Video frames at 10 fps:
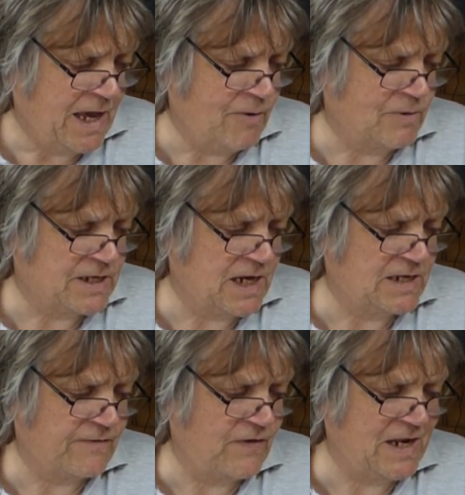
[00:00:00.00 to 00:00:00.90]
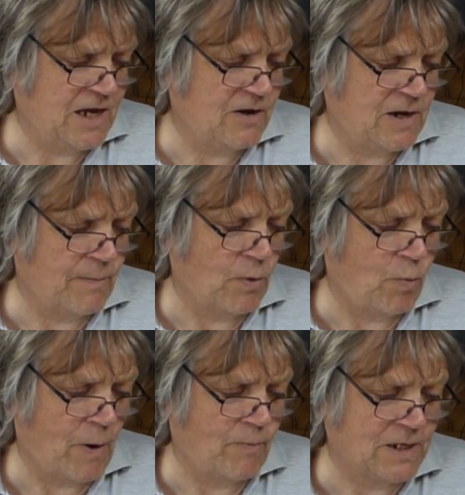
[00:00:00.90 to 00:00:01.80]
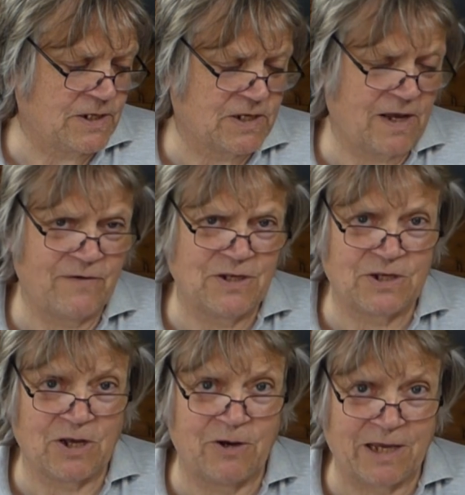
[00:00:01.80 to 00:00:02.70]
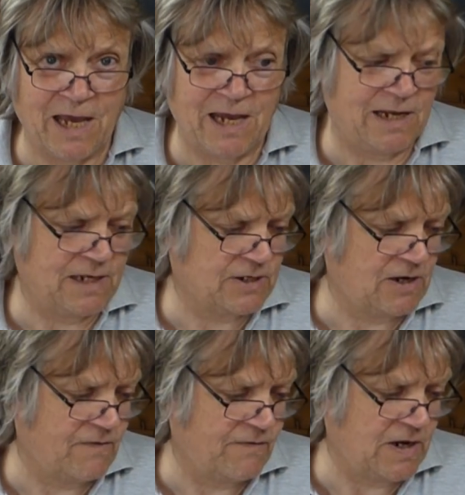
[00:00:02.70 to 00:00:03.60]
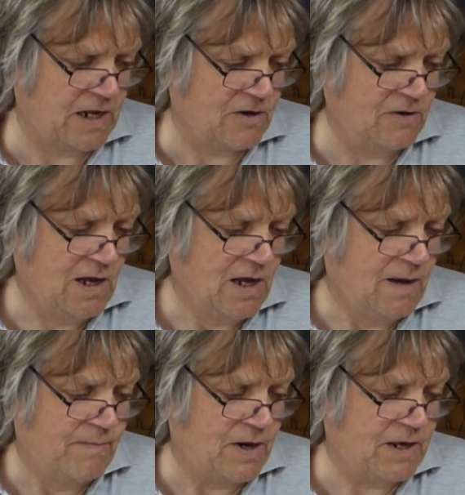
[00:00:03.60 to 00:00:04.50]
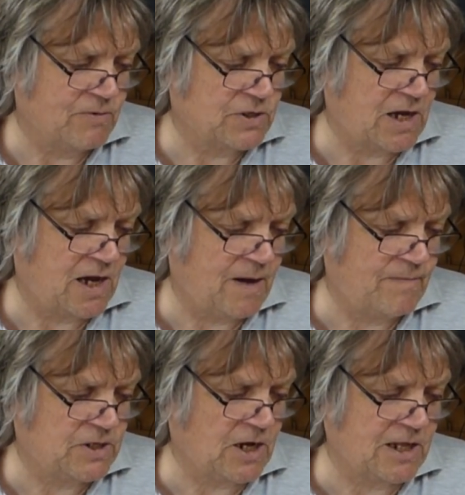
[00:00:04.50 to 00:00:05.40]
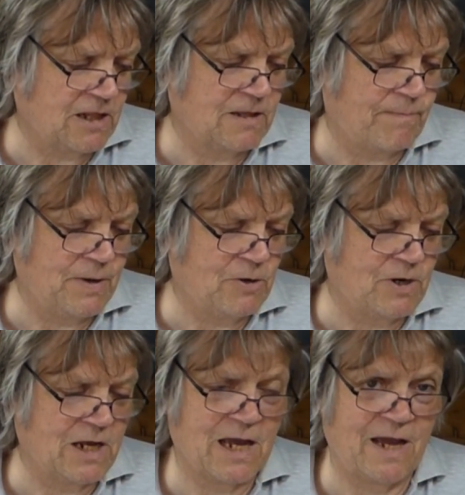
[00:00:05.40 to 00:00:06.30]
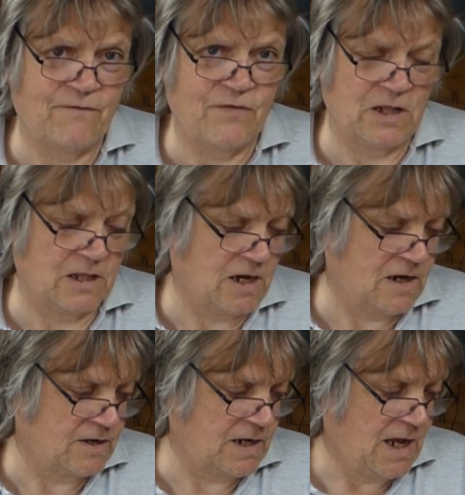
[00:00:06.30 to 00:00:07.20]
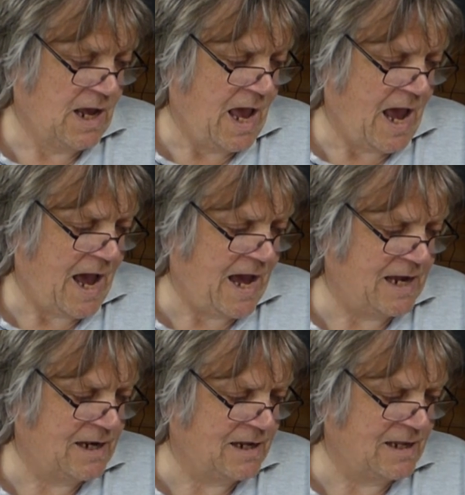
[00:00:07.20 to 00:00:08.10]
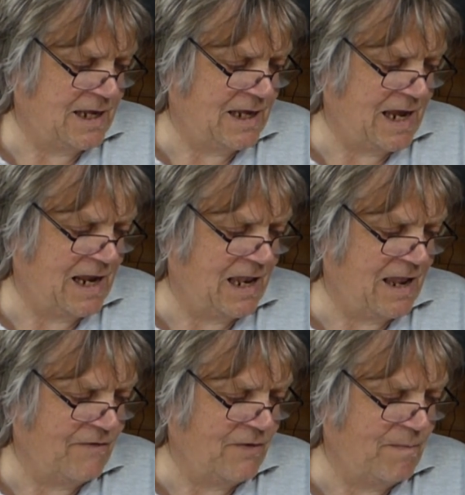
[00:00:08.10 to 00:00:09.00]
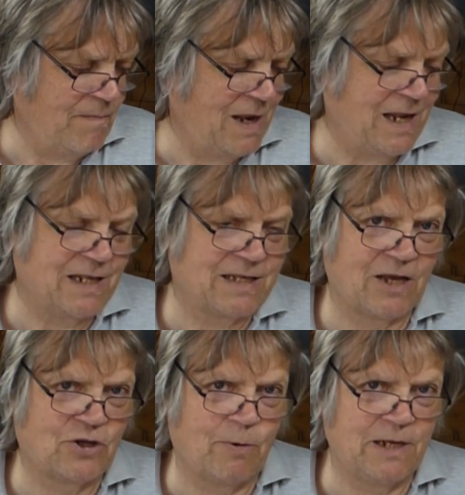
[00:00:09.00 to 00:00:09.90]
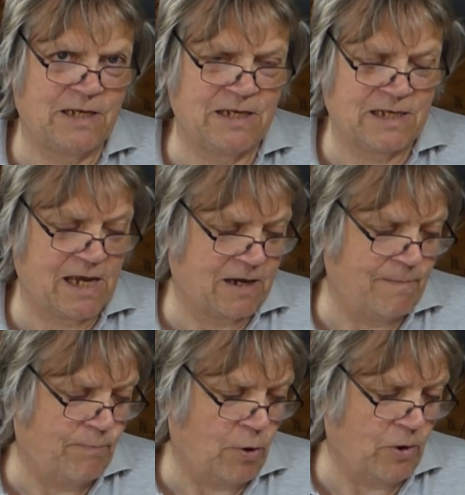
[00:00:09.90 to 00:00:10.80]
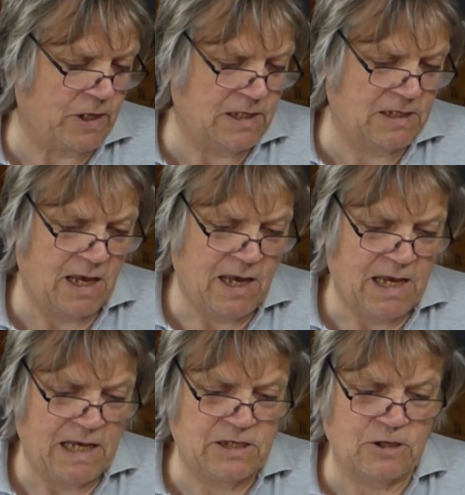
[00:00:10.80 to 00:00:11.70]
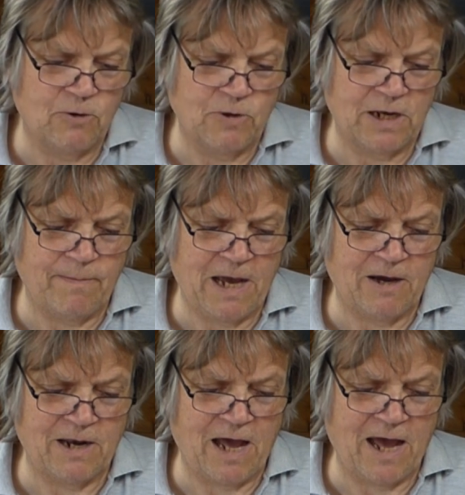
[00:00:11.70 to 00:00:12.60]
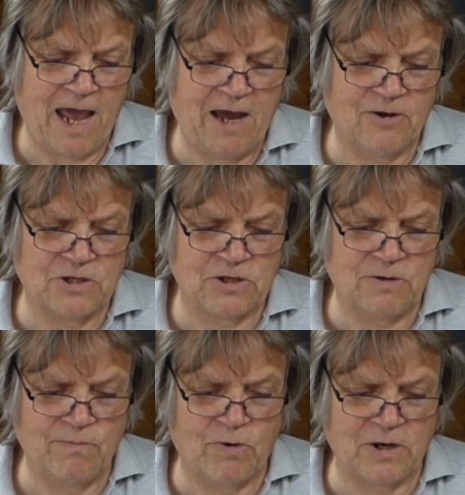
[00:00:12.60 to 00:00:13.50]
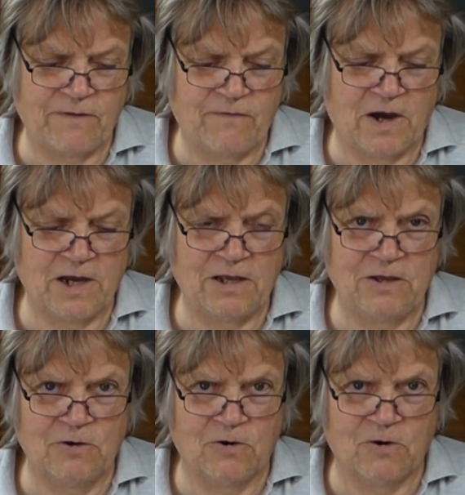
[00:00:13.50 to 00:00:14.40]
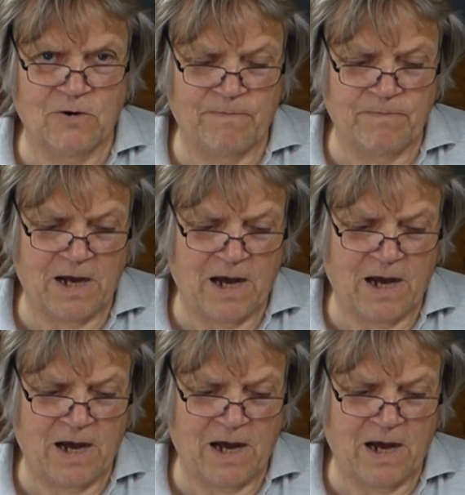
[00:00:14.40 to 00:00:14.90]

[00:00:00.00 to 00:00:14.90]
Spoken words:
It was his video number 117, so again it's an old video, but it was titled Building a Fiddle Yard. And at the 11-minute 20-second point, he's talking about how to modify your